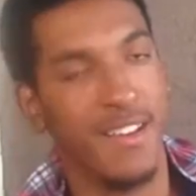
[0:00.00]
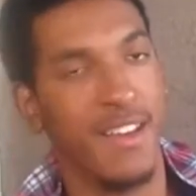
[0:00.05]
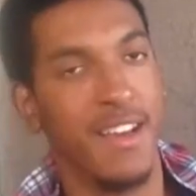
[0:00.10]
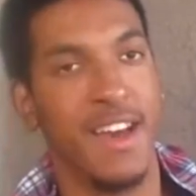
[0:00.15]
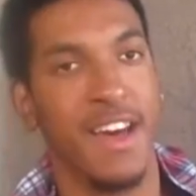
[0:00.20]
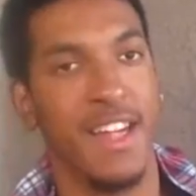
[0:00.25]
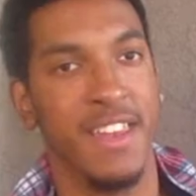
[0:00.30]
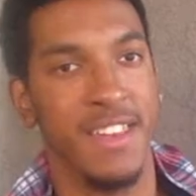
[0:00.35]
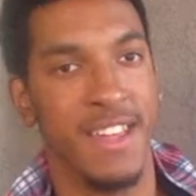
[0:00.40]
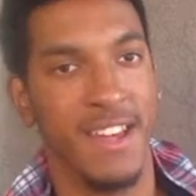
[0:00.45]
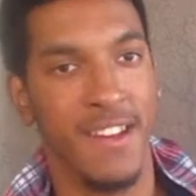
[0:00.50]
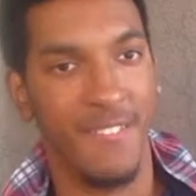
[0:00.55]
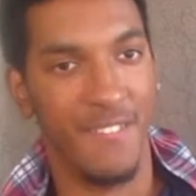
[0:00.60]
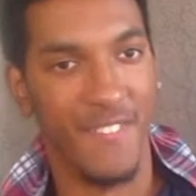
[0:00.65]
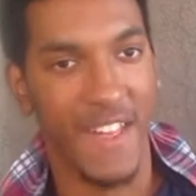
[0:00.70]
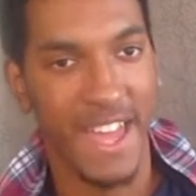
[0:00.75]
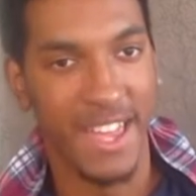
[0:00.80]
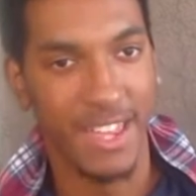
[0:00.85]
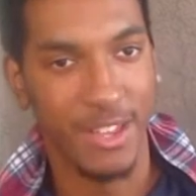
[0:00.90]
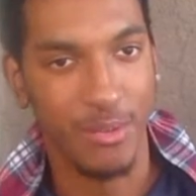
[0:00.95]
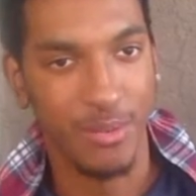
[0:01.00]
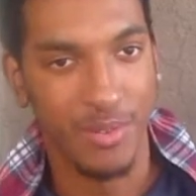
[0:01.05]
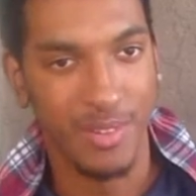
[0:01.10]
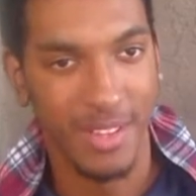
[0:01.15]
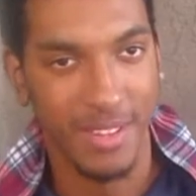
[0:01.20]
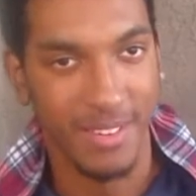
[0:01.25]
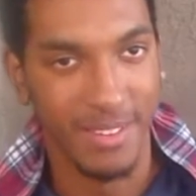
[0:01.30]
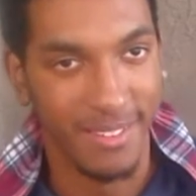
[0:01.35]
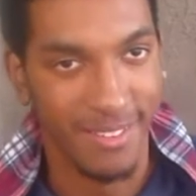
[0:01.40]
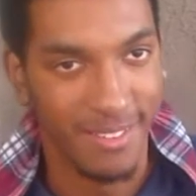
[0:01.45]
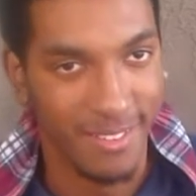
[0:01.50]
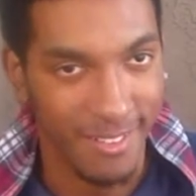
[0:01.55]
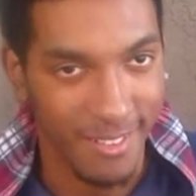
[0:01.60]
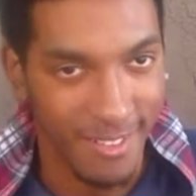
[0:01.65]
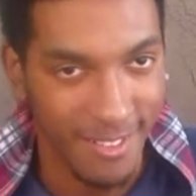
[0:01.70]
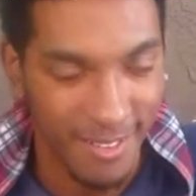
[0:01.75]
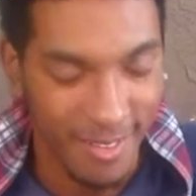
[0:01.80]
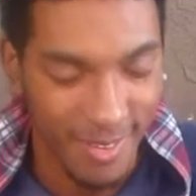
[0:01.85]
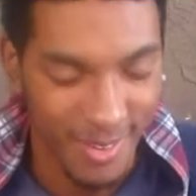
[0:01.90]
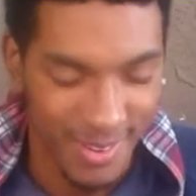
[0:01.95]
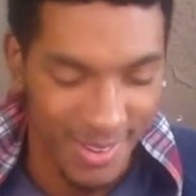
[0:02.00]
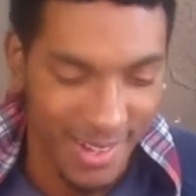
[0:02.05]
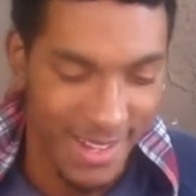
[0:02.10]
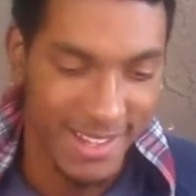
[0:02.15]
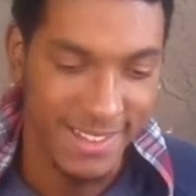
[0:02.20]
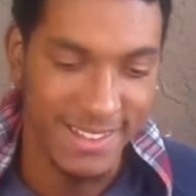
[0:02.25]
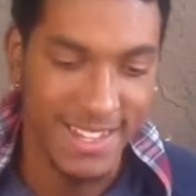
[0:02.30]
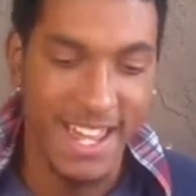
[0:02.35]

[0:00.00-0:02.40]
Goddamn, thank you, Jesus, you know what I'm saying?